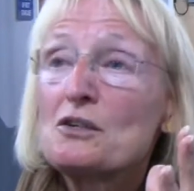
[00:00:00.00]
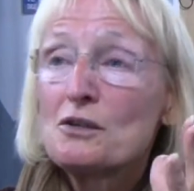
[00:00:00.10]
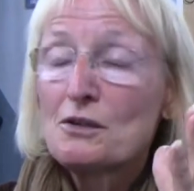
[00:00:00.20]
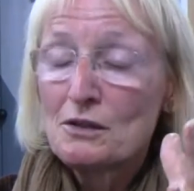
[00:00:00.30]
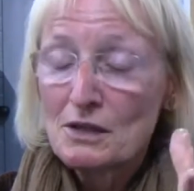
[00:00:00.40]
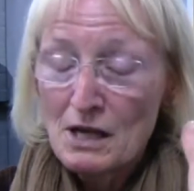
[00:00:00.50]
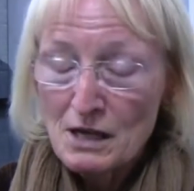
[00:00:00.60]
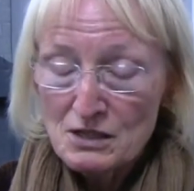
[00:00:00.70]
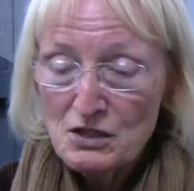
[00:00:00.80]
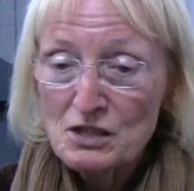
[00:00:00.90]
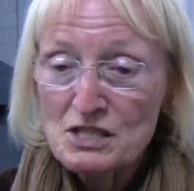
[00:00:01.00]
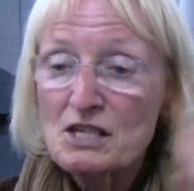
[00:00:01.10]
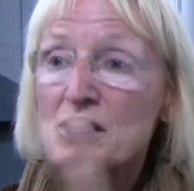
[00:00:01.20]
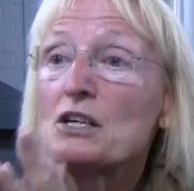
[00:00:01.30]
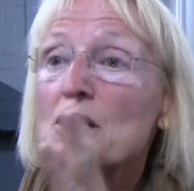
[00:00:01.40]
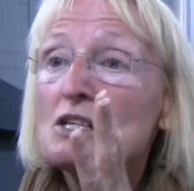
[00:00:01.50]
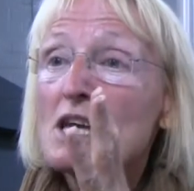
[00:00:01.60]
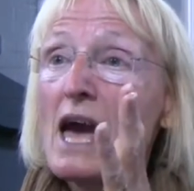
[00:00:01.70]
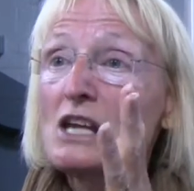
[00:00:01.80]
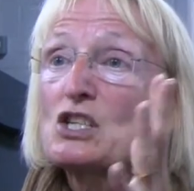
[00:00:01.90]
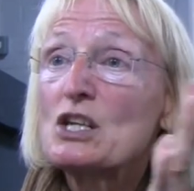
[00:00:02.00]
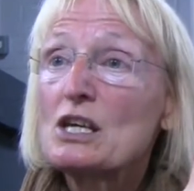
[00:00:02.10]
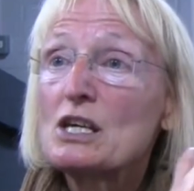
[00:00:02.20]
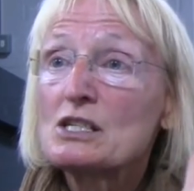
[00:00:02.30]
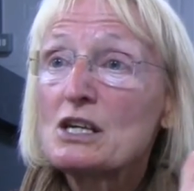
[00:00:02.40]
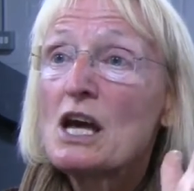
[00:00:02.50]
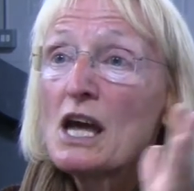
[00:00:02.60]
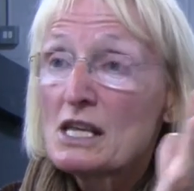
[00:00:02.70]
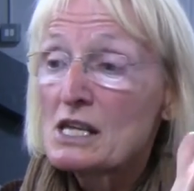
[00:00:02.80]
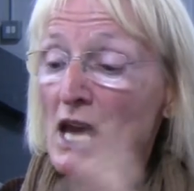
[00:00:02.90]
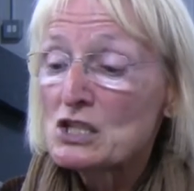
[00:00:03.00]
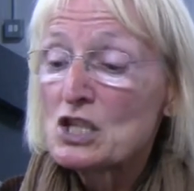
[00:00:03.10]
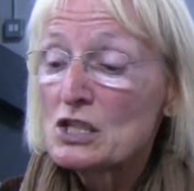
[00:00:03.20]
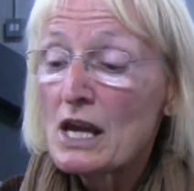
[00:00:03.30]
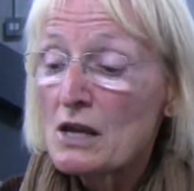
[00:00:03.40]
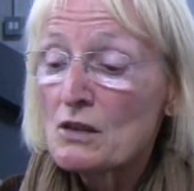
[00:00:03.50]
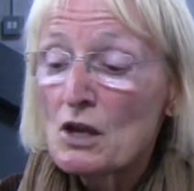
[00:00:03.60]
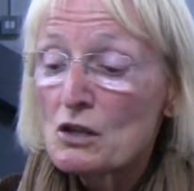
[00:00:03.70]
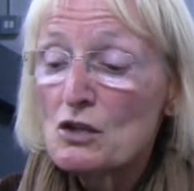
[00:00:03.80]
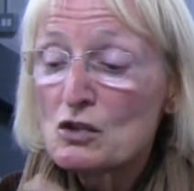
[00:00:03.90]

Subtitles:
Yeah, we have a person who's a web skills, does